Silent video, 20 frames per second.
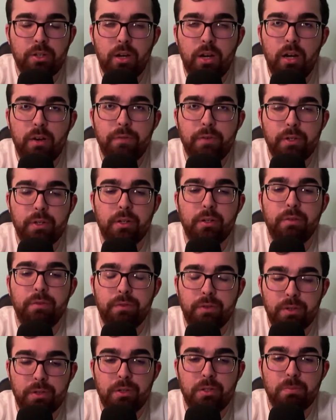off your
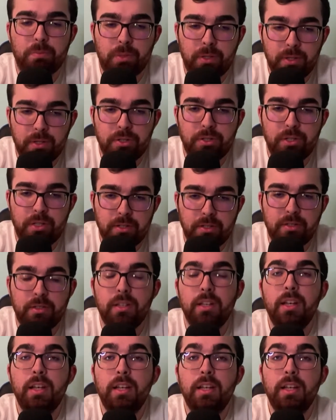first purchase.